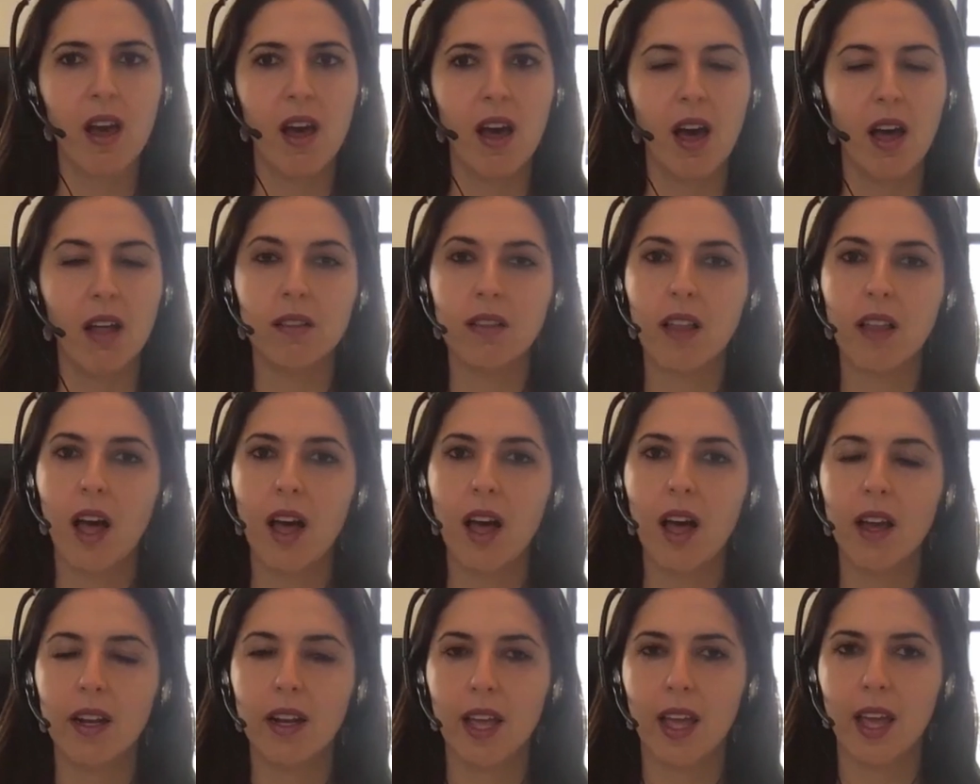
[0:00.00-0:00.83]
a
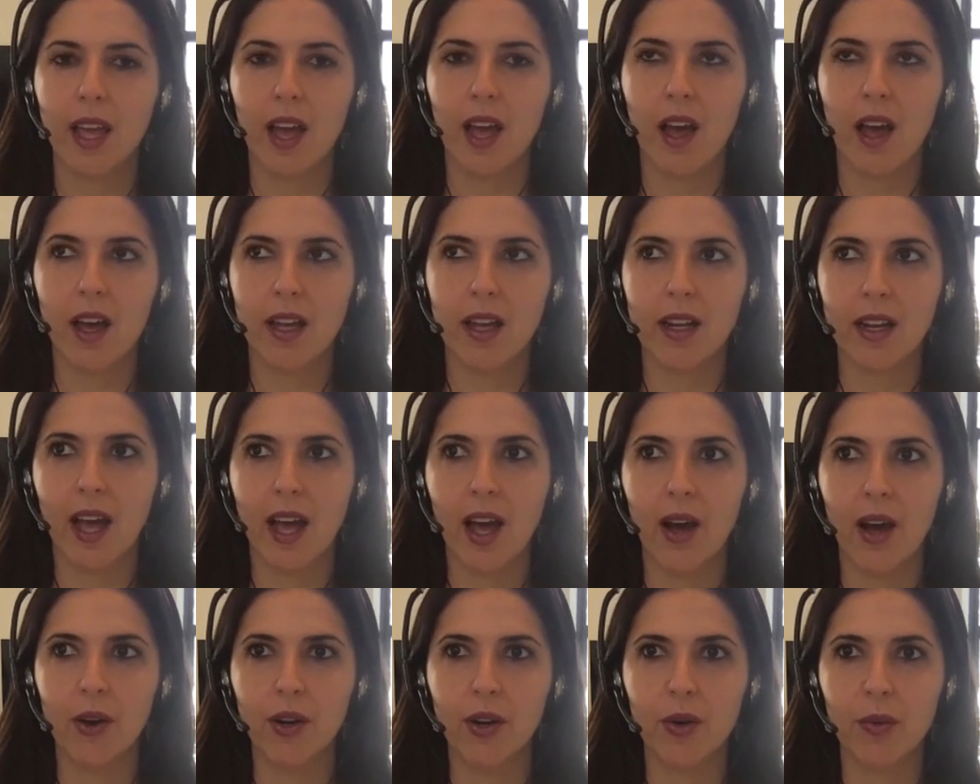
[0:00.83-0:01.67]
lot on
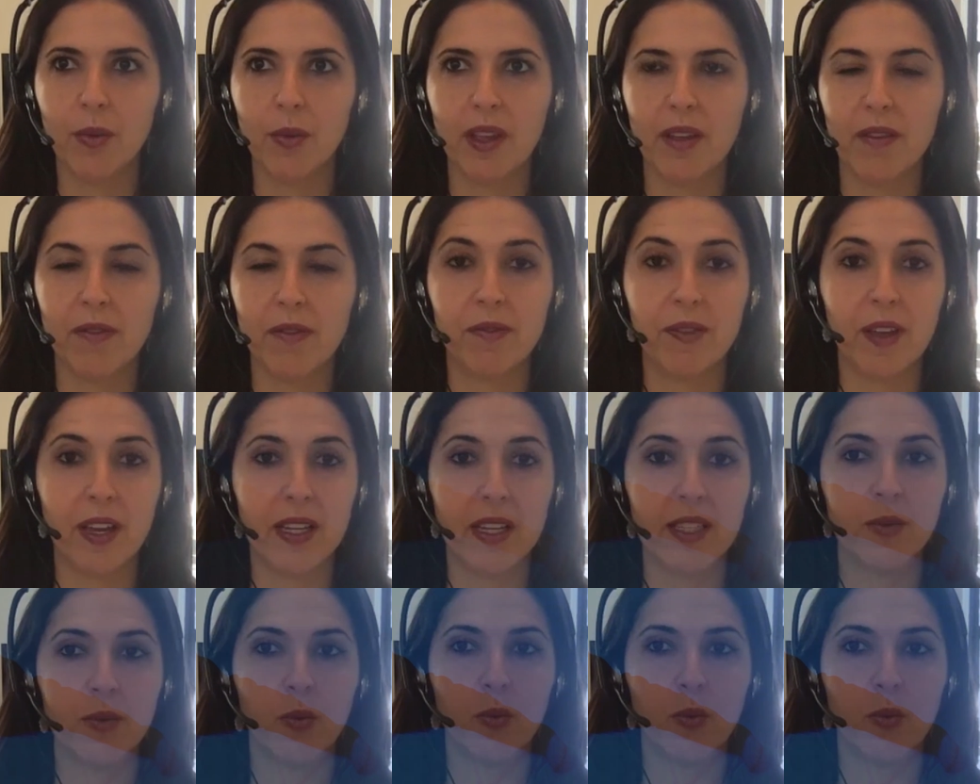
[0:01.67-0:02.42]
how do we fix